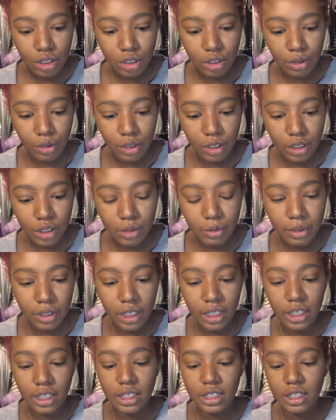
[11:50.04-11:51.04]
So this one
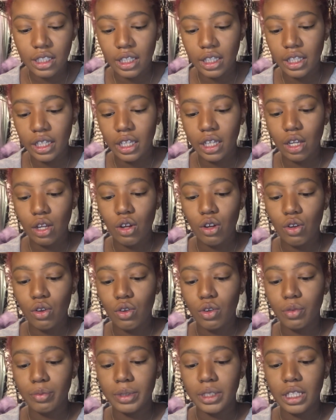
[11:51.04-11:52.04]
is the
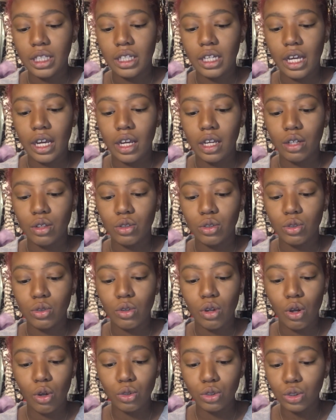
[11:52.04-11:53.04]
Lancome Teint
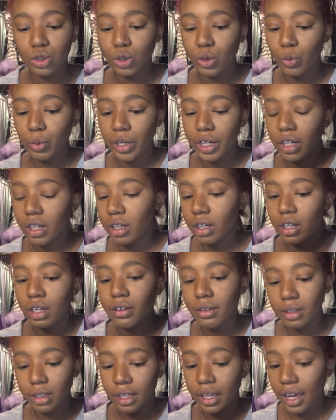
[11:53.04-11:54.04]
Idol Ultra Wear
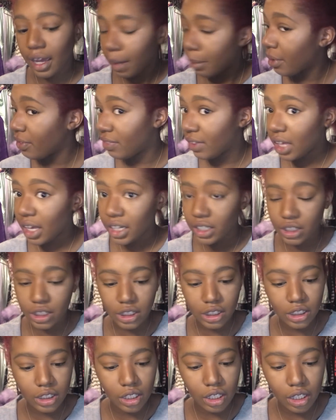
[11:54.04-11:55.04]
Camouflage
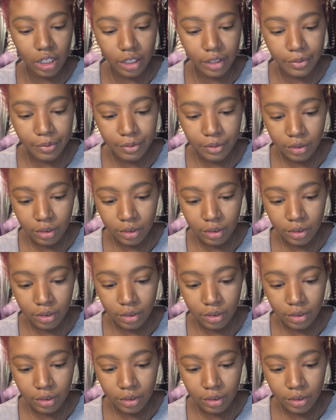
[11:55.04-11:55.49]
Concealer.